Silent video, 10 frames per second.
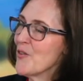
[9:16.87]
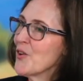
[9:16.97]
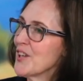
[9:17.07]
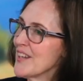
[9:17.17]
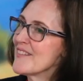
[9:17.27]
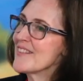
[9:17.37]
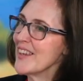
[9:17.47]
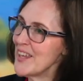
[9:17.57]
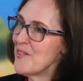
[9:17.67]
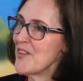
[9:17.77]
for his
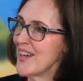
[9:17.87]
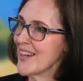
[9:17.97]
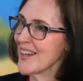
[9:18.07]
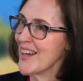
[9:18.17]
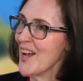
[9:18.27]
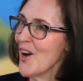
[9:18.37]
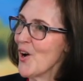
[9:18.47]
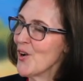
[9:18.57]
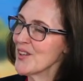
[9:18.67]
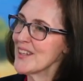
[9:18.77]
living
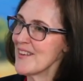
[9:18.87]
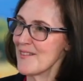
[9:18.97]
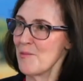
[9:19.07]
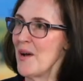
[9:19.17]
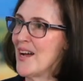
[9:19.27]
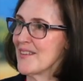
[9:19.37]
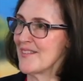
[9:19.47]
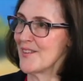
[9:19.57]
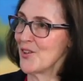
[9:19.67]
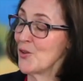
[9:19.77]
on his
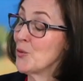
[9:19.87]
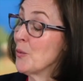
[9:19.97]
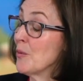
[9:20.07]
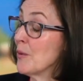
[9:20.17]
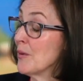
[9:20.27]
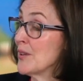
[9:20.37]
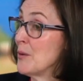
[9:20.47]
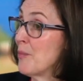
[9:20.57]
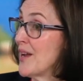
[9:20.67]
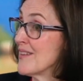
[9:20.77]
master, who
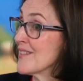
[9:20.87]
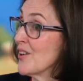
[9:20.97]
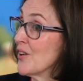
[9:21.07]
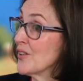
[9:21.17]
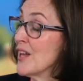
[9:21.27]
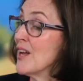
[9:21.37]
depends on